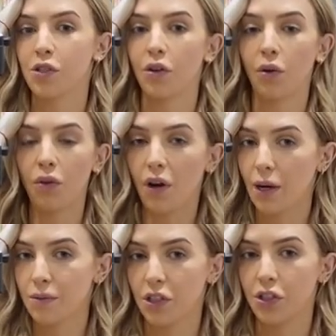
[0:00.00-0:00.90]
So all the
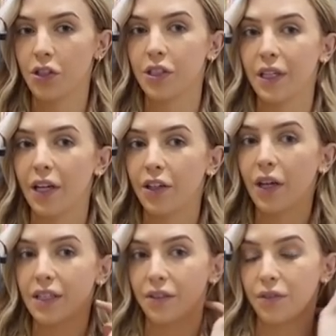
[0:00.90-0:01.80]
items I showed you now, you
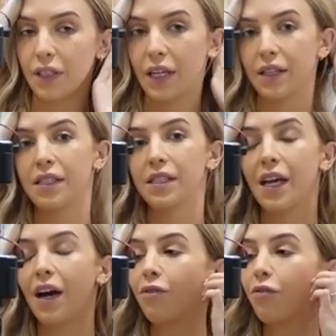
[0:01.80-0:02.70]
can definitely get the
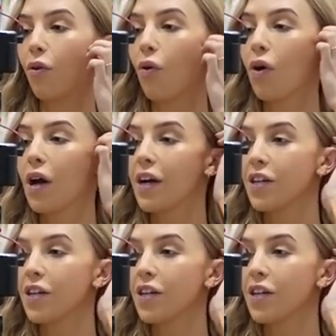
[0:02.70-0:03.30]
discount for.